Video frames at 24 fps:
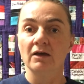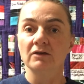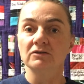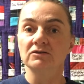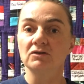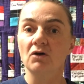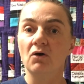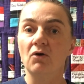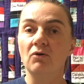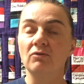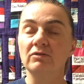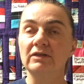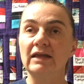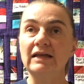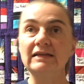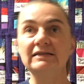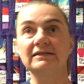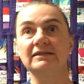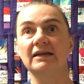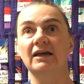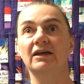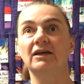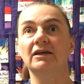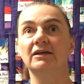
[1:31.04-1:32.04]
So
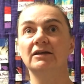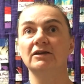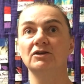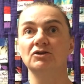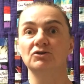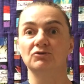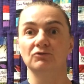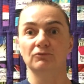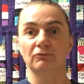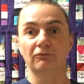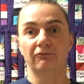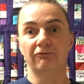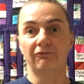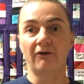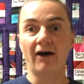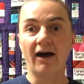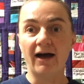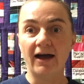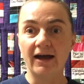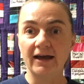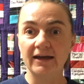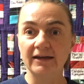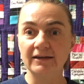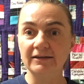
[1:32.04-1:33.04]
let's say you
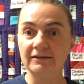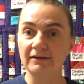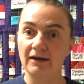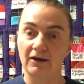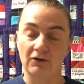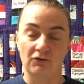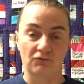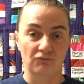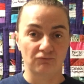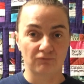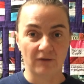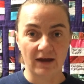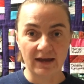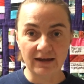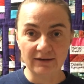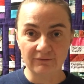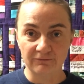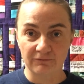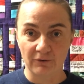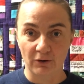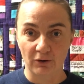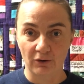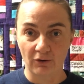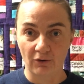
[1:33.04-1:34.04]
find a
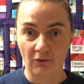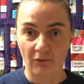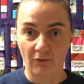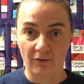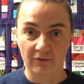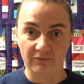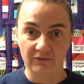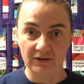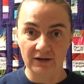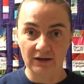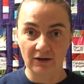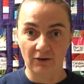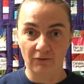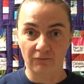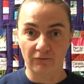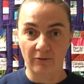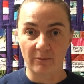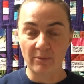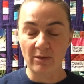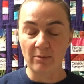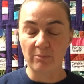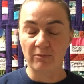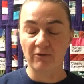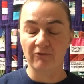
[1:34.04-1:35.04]
great photo or video
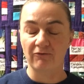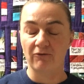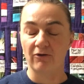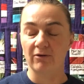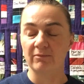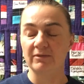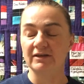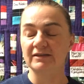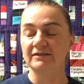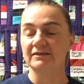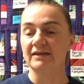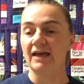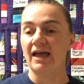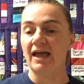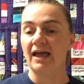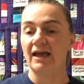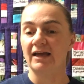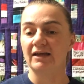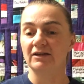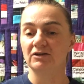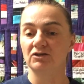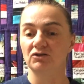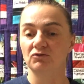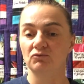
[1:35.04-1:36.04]
from the performance
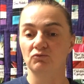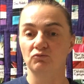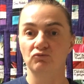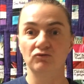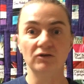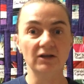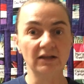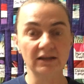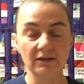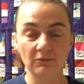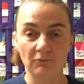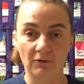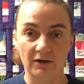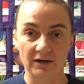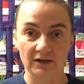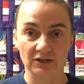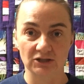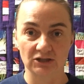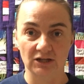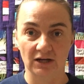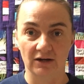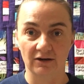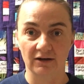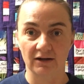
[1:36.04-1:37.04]
and you really want to
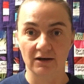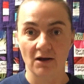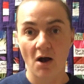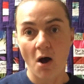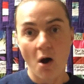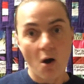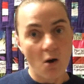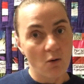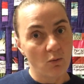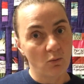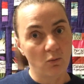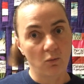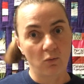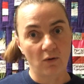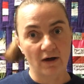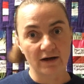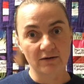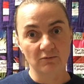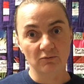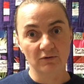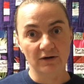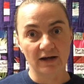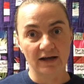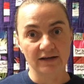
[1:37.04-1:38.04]
share it.
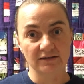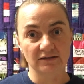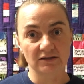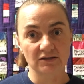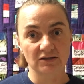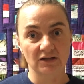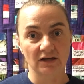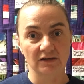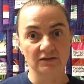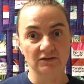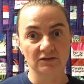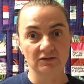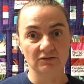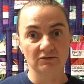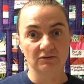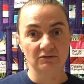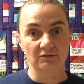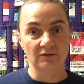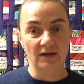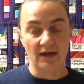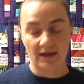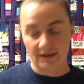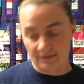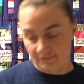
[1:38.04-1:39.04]
What would I suggest you
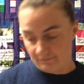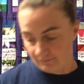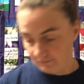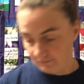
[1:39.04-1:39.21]
do then?